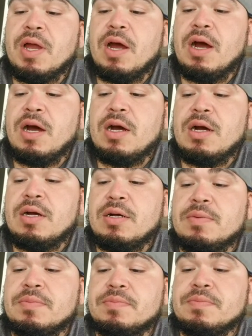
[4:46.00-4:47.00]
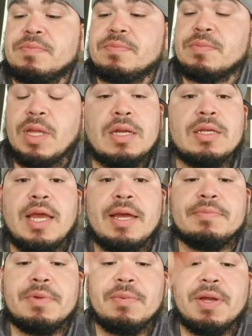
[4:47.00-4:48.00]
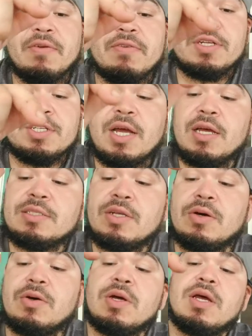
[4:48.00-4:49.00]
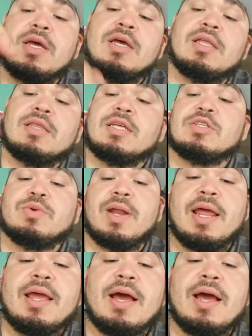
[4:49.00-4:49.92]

yeah, I'm gonna give it a shot. So, this is what I